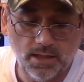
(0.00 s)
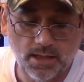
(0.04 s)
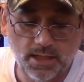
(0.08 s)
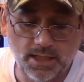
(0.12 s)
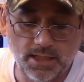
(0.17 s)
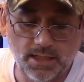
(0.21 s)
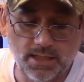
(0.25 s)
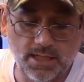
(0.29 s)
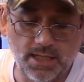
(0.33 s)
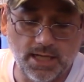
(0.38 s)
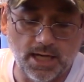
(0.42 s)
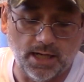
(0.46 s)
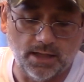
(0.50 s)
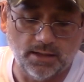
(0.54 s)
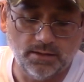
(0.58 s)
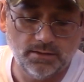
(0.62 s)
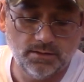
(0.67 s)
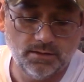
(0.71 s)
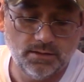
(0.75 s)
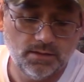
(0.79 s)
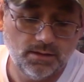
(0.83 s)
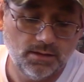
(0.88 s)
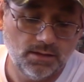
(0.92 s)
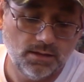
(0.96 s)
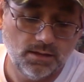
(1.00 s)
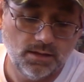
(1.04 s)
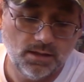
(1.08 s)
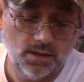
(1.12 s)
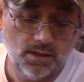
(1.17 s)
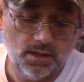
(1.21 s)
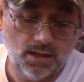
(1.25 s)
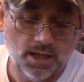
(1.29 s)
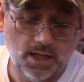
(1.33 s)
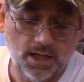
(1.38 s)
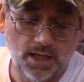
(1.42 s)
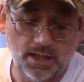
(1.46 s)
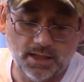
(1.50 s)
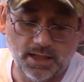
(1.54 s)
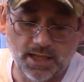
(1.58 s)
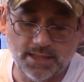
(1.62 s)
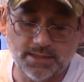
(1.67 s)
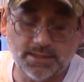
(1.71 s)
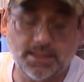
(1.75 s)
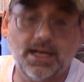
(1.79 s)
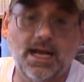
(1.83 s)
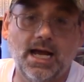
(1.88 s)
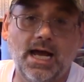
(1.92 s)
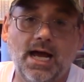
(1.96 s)
India, uh,
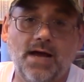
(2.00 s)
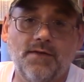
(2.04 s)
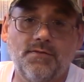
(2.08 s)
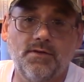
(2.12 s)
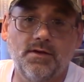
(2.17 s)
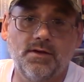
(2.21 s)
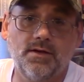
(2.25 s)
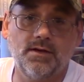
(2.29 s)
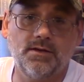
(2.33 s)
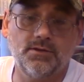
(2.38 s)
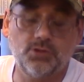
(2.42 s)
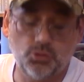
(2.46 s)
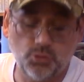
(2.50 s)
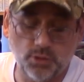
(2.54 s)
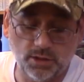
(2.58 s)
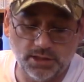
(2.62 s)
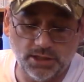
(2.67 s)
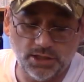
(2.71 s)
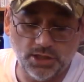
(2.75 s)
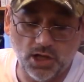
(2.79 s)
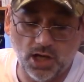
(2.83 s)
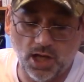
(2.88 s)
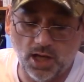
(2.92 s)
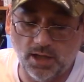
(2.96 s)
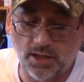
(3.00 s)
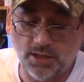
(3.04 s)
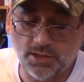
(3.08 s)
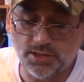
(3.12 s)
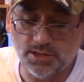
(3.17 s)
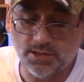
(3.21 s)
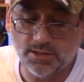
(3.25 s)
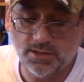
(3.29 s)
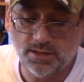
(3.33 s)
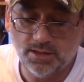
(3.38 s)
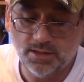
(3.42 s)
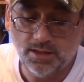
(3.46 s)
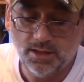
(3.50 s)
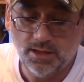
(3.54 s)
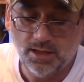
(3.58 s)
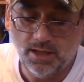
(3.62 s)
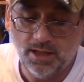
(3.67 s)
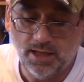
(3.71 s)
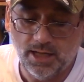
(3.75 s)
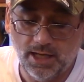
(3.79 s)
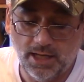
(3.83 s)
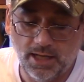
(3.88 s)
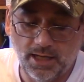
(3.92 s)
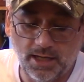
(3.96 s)
less than a half a trillion dollars.
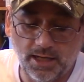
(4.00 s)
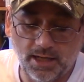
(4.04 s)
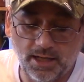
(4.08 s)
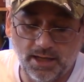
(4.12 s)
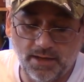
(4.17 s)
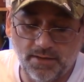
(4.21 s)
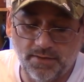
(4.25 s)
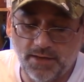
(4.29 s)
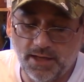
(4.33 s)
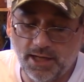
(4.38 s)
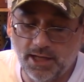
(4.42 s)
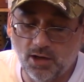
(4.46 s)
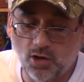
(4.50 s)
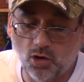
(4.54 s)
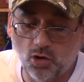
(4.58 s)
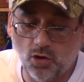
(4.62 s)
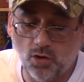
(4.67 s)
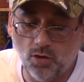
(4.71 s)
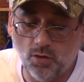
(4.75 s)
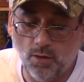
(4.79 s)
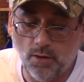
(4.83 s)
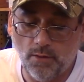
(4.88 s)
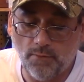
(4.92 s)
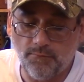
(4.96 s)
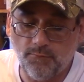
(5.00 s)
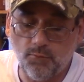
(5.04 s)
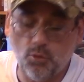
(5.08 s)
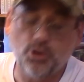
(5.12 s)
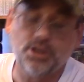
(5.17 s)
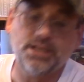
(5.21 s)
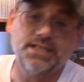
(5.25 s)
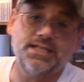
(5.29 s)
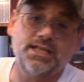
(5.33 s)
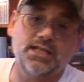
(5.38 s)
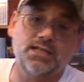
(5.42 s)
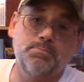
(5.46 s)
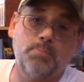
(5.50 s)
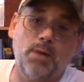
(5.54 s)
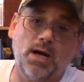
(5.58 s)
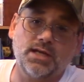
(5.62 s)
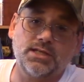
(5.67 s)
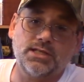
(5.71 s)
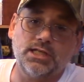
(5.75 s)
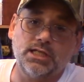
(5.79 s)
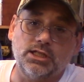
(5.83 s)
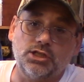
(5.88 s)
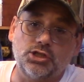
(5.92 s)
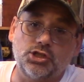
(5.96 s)
And they owe 46
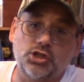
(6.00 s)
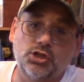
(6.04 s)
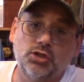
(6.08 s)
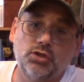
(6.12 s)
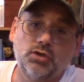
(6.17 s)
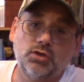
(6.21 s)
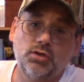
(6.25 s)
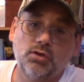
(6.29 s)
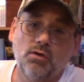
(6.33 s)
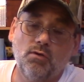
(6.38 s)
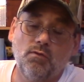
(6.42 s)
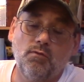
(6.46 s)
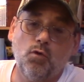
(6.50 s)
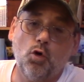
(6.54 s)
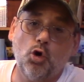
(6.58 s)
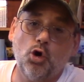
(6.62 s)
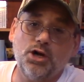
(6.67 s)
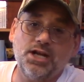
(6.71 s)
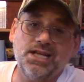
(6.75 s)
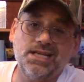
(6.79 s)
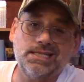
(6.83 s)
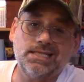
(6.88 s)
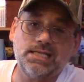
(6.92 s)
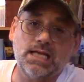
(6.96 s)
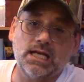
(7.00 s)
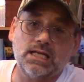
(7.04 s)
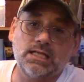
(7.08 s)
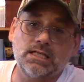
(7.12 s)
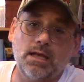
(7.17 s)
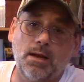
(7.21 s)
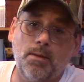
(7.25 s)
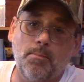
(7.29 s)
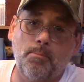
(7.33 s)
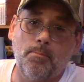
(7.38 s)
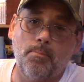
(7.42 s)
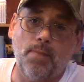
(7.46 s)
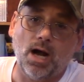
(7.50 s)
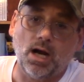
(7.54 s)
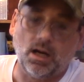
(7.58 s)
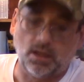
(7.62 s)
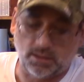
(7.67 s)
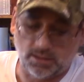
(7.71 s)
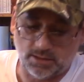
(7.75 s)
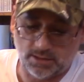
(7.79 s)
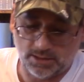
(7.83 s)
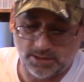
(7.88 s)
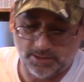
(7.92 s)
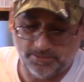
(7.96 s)
bucks each. 46
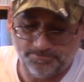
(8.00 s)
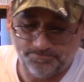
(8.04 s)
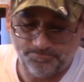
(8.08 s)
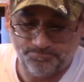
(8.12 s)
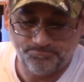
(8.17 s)
bucks.